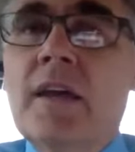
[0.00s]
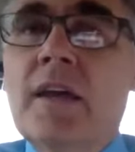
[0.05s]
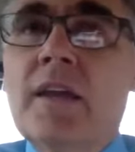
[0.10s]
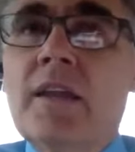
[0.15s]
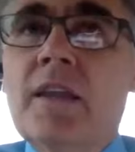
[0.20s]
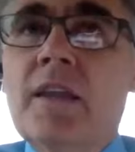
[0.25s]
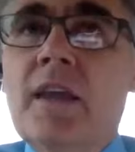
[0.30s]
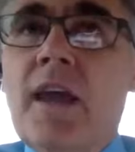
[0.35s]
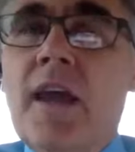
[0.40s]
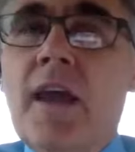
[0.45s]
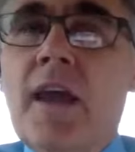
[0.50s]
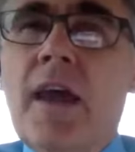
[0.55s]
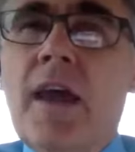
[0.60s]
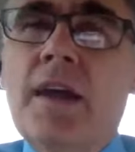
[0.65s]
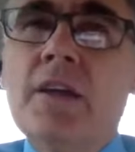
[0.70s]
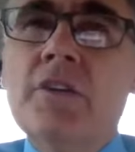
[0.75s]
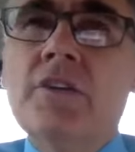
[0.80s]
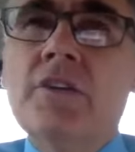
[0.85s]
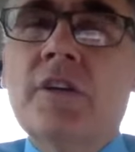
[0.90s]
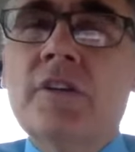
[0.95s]
And
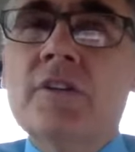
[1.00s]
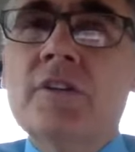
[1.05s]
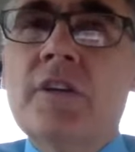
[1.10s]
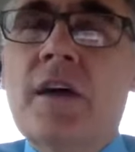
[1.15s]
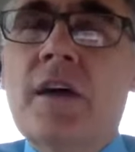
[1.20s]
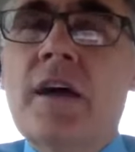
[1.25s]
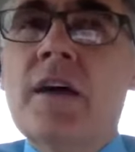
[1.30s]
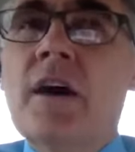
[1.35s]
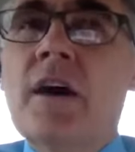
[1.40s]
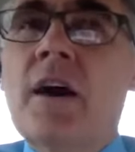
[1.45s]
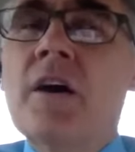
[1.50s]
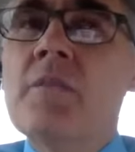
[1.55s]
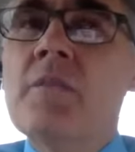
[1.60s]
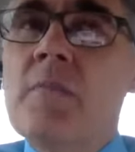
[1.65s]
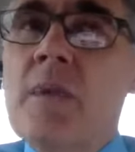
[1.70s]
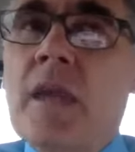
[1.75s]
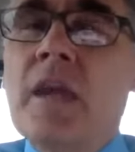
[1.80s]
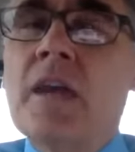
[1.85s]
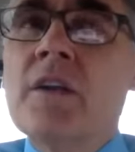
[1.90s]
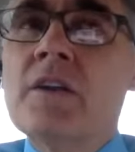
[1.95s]
agile is not
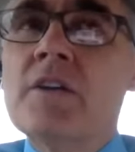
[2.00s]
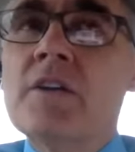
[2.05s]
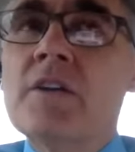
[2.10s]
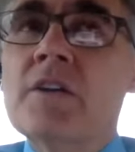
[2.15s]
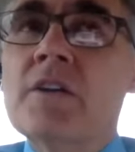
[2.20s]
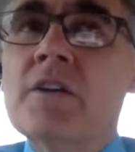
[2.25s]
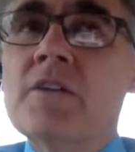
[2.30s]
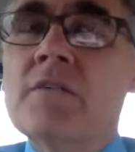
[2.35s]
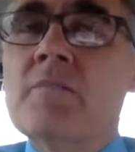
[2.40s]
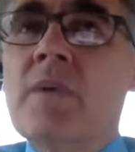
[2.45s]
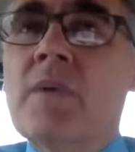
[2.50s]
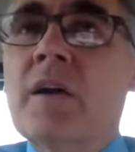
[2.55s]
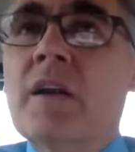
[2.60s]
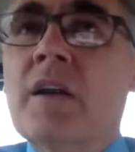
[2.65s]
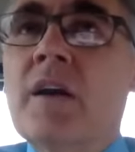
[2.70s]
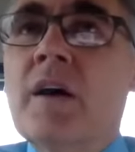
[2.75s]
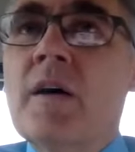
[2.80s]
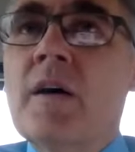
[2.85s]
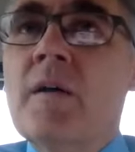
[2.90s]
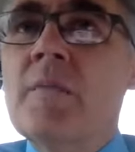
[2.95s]
unmanaged,
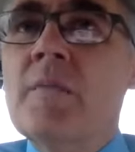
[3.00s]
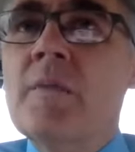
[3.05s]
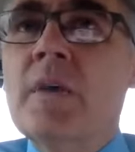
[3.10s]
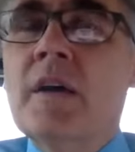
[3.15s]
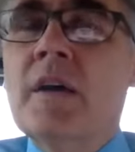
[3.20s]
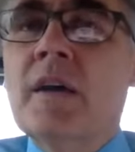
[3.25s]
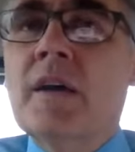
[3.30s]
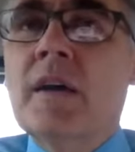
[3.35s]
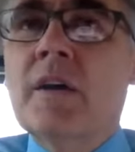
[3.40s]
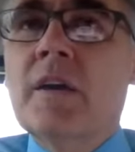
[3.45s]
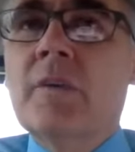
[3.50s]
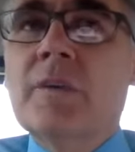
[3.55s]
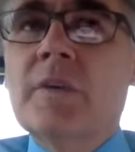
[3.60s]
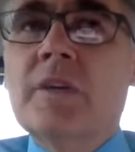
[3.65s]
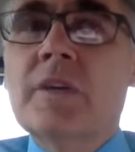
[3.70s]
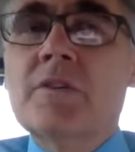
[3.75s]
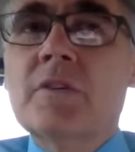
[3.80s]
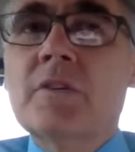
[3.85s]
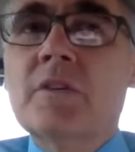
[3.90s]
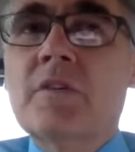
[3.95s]
but it really
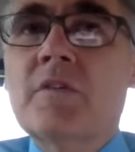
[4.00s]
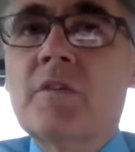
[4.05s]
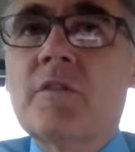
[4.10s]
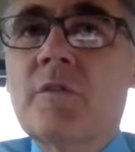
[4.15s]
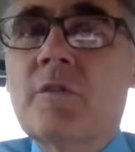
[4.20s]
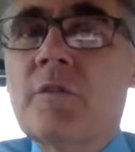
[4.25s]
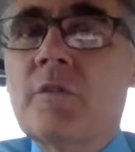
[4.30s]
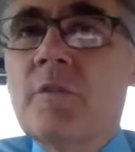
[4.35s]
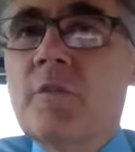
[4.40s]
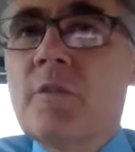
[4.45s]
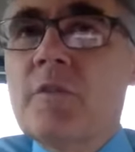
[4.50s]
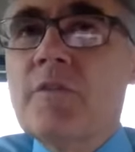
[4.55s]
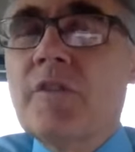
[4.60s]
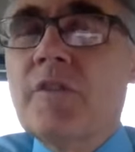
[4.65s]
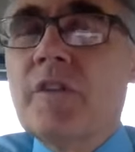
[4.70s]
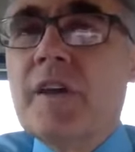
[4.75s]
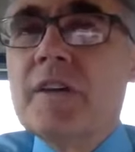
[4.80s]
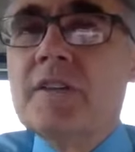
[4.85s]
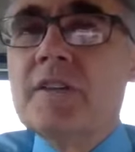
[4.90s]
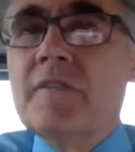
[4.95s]
sort of
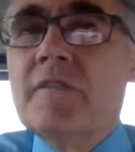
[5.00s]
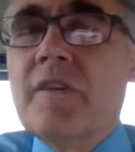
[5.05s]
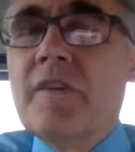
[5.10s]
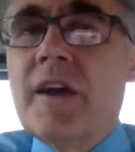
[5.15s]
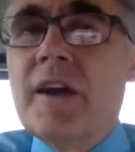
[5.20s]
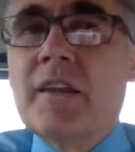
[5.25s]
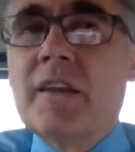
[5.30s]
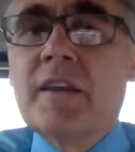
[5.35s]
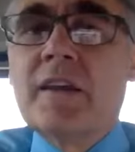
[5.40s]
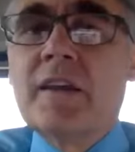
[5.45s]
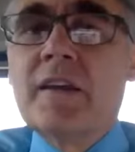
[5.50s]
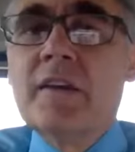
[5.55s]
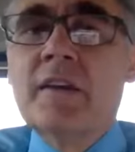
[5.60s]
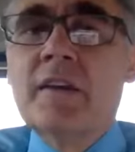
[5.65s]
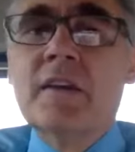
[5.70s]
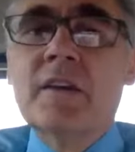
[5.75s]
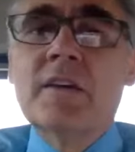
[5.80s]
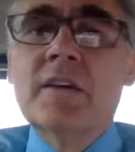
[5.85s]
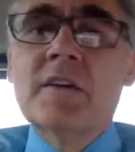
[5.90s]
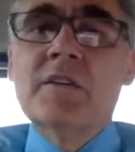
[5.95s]
reflects the fact that
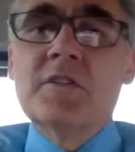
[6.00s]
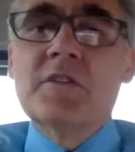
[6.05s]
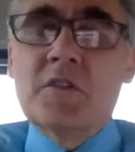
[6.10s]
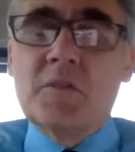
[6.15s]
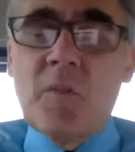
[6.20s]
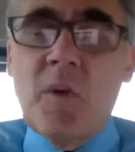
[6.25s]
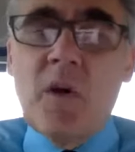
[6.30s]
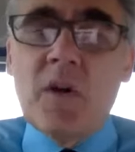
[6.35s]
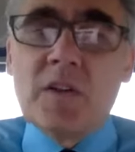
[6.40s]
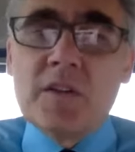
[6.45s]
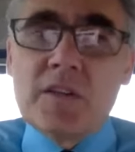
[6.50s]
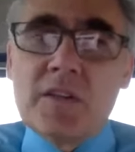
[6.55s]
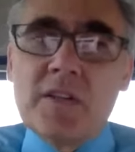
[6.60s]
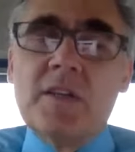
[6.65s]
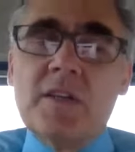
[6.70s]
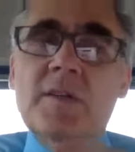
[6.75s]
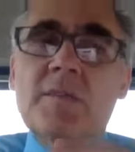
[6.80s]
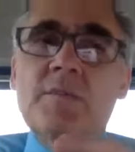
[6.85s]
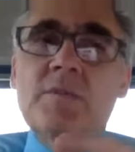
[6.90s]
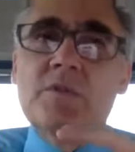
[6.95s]
small
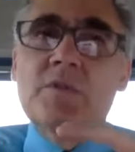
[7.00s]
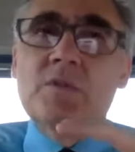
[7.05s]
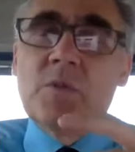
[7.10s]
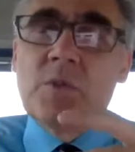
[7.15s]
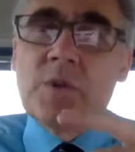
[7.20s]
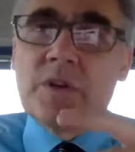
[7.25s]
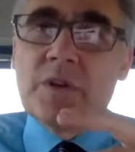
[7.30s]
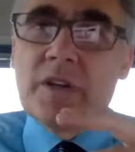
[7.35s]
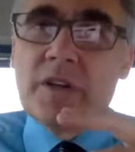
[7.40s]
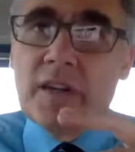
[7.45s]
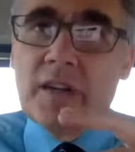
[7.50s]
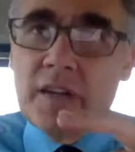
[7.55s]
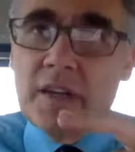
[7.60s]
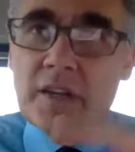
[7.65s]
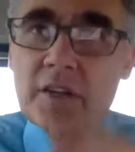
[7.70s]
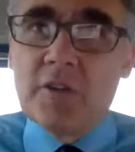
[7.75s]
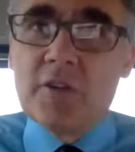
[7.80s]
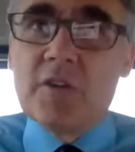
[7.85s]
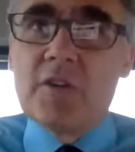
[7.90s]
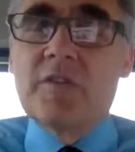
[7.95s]
teams working
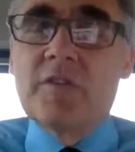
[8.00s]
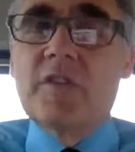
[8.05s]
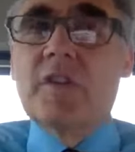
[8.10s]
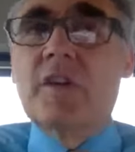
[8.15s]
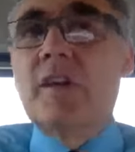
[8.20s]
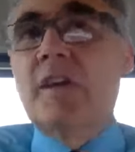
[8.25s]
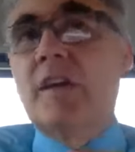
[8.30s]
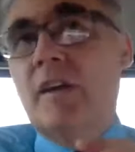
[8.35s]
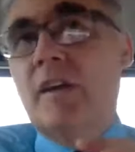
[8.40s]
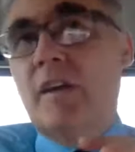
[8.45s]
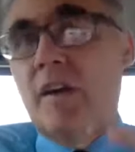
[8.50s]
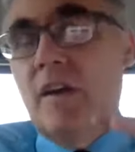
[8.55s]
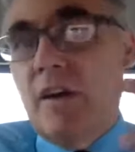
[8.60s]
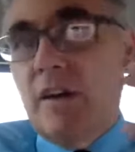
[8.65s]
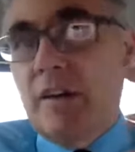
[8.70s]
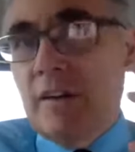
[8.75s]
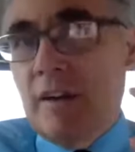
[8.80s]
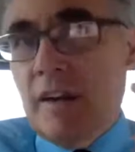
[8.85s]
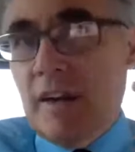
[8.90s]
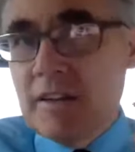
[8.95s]
iteratively
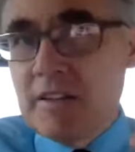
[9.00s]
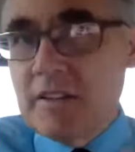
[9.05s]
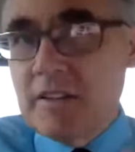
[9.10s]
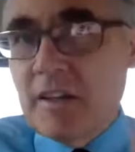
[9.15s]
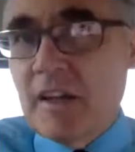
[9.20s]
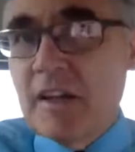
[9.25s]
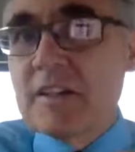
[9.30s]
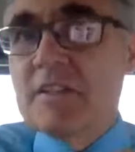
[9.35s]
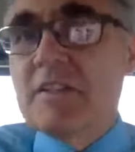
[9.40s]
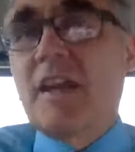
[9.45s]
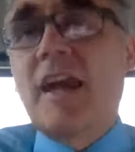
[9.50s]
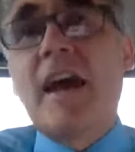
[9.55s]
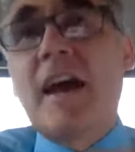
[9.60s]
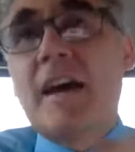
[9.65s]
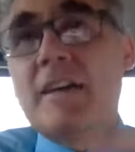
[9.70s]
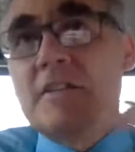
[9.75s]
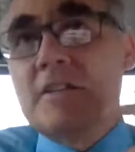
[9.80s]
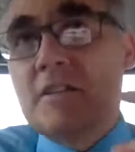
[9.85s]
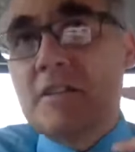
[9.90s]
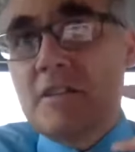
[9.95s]
on concise
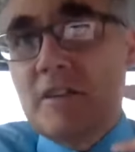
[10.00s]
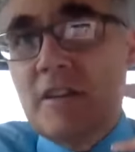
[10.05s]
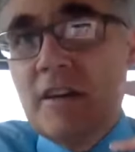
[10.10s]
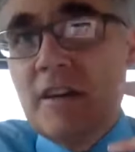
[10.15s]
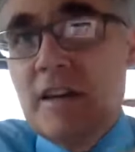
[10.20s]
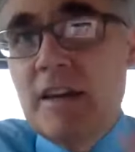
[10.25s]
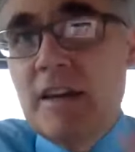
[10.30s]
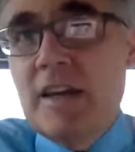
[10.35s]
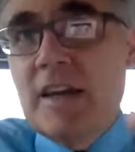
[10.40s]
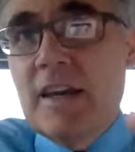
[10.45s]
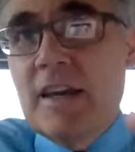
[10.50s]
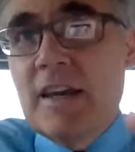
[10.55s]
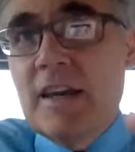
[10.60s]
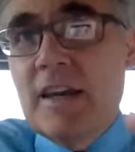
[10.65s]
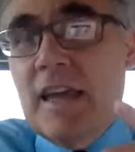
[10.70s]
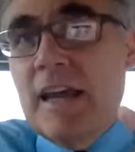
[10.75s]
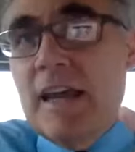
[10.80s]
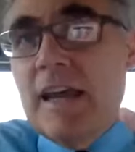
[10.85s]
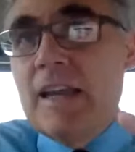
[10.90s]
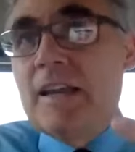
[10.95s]
tasks
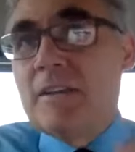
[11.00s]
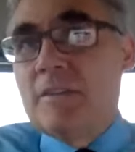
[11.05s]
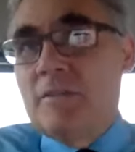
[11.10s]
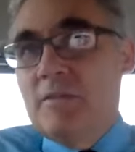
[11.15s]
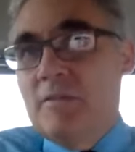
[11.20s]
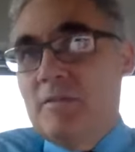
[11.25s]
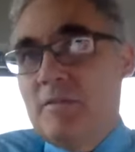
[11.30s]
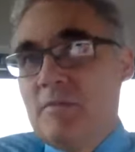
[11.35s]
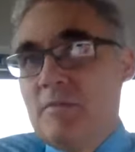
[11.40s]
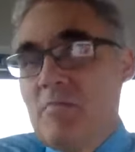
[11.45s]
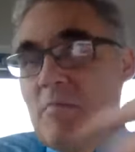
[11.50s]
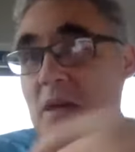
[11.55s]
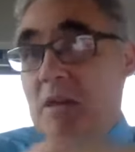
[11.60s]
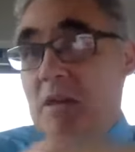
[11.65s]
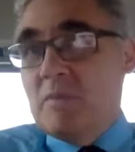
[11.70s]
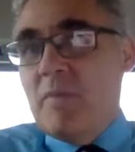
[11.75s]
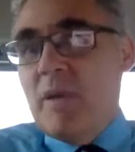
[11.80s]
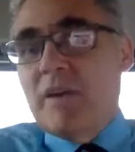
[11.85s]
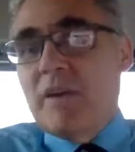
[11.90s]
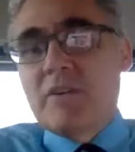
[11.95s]
kind of
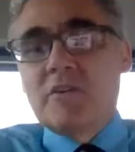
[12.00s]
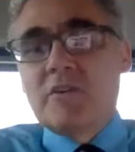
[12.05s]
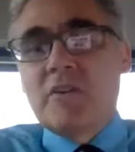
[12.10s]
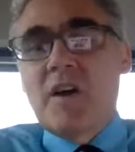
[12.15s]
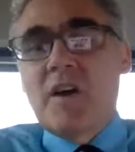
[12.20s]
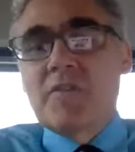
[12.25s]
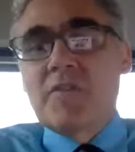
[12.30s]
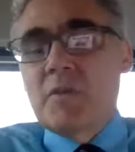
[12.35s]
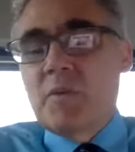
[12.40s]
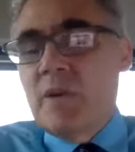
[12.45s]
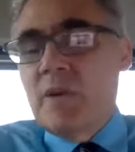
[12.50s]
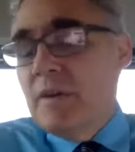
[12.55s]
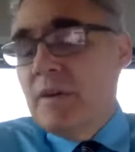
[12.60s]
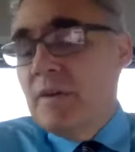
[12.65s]
makes better software.